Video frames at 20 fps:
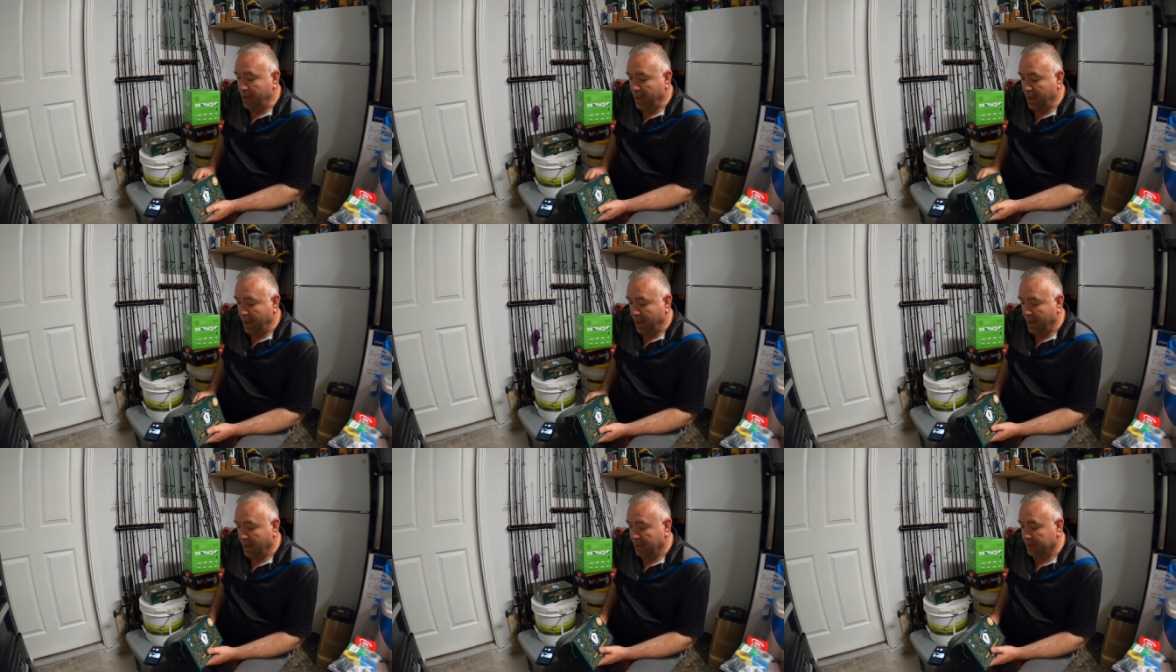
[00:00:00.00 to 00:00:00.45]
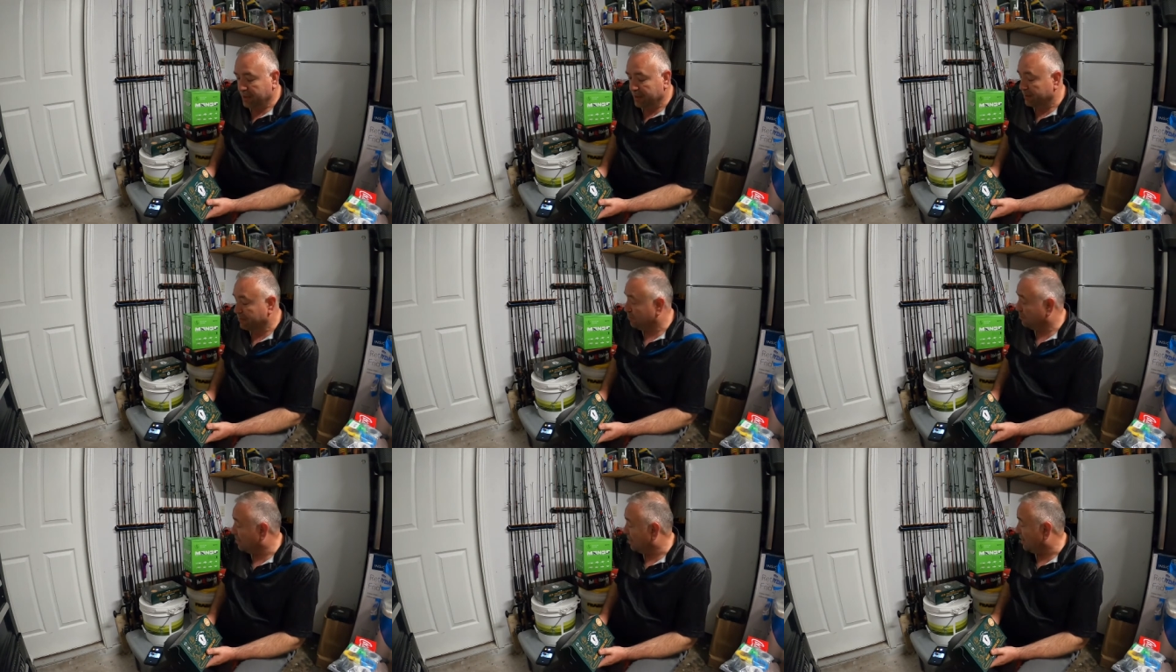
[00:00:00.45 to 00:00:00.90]
And
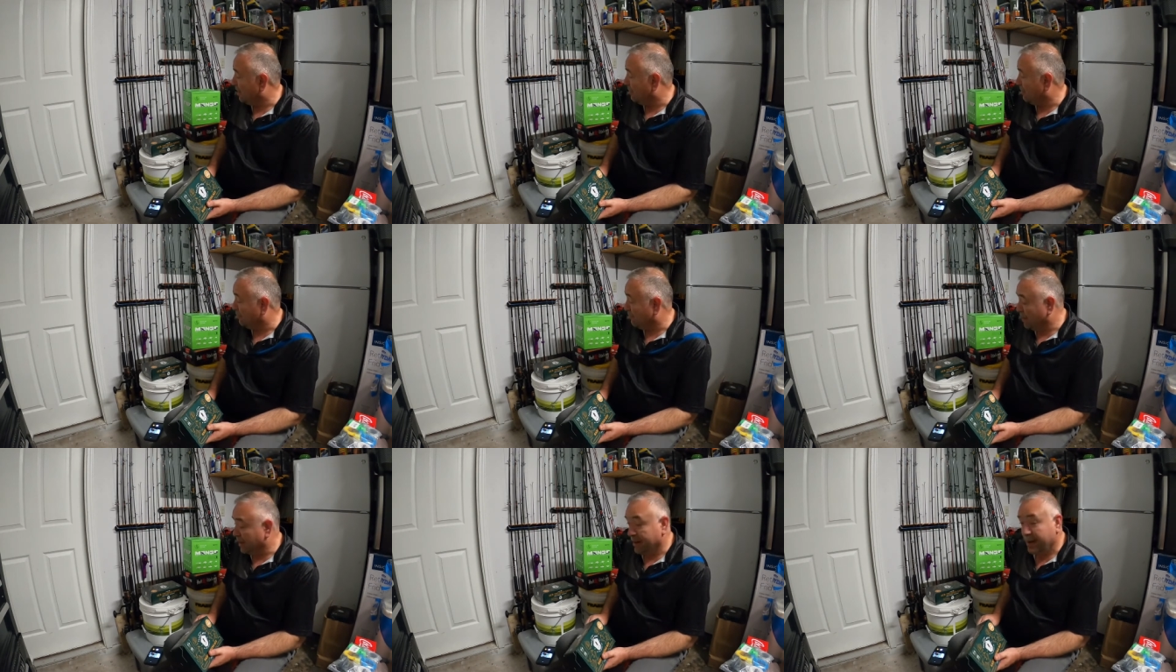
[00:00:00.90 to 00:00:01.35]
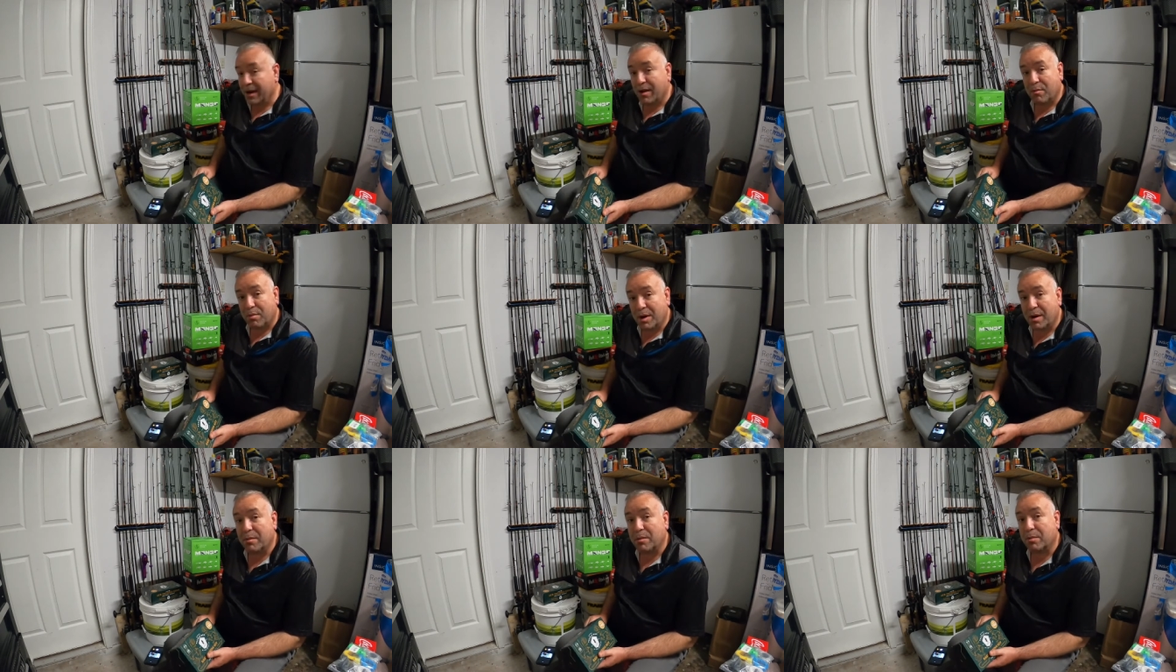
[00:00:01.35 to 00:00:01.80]
right now,
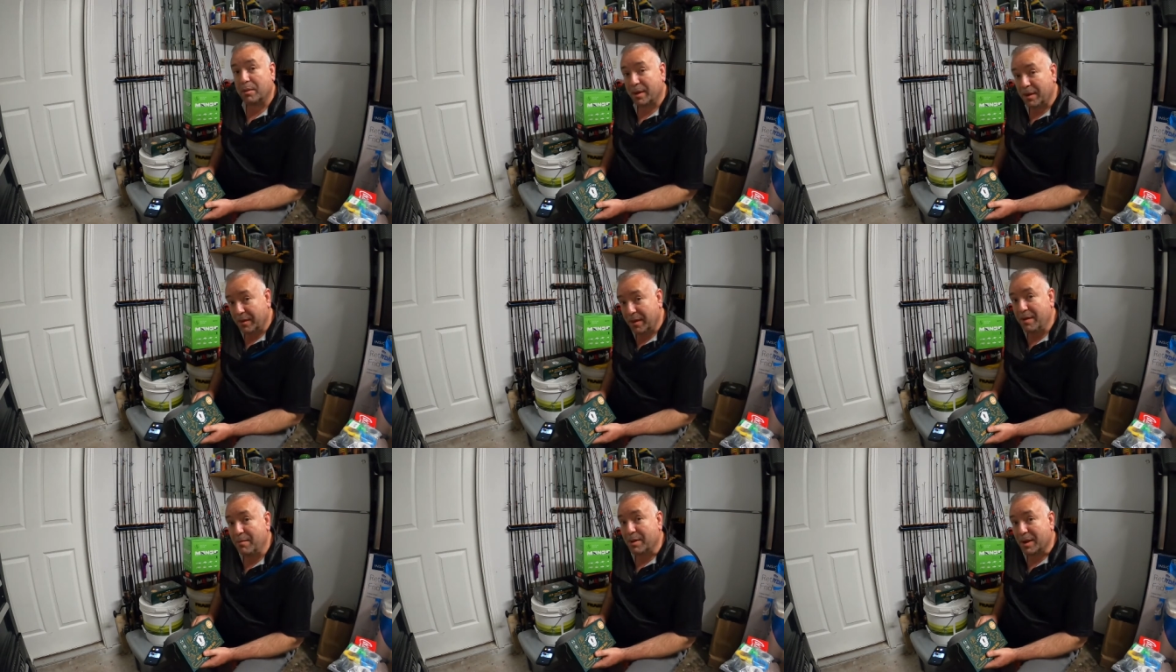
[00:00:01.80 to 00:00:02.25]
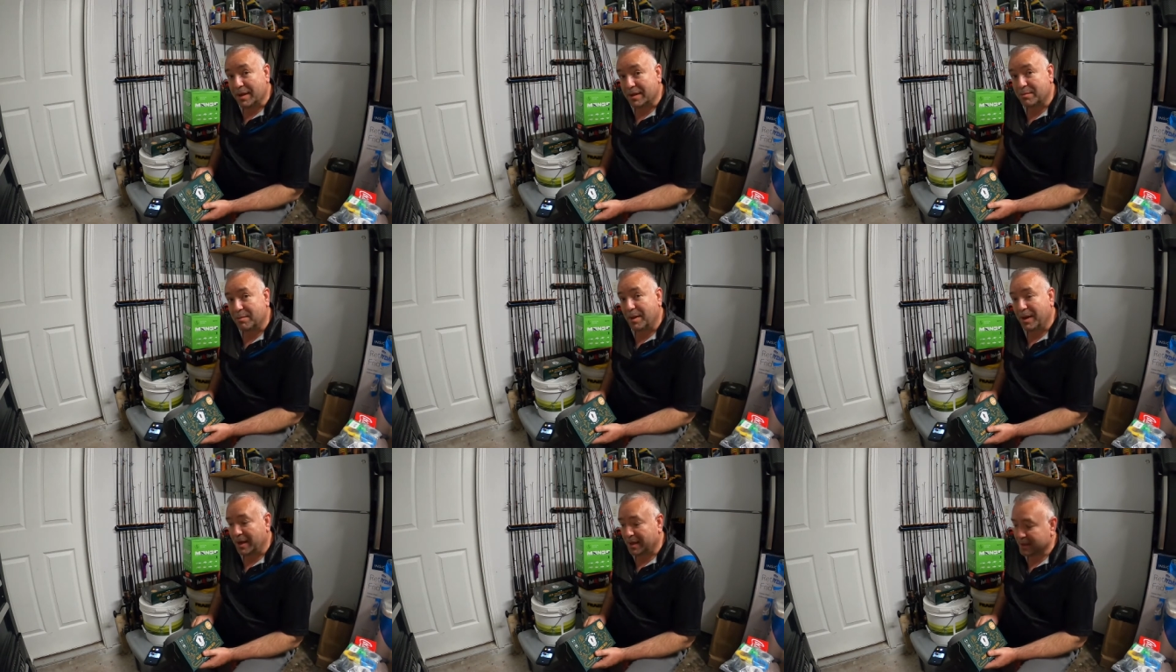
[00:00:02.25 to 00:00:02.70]
probably the best
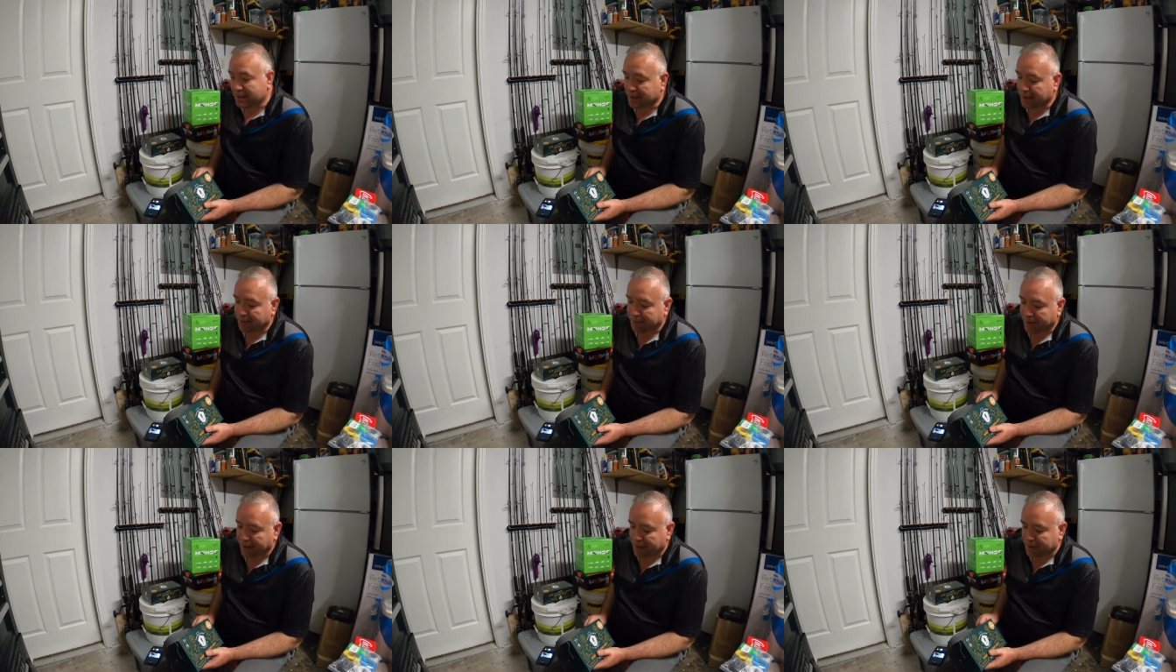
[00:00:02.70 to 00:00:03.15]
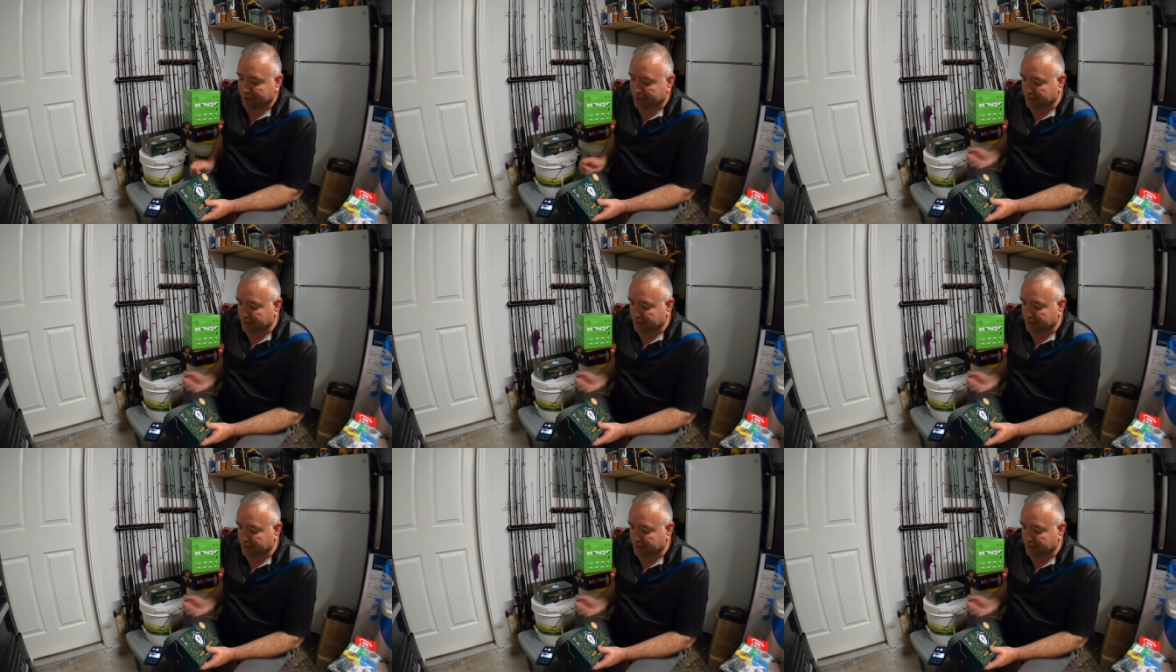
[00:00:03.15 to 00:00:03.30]
box that I've had.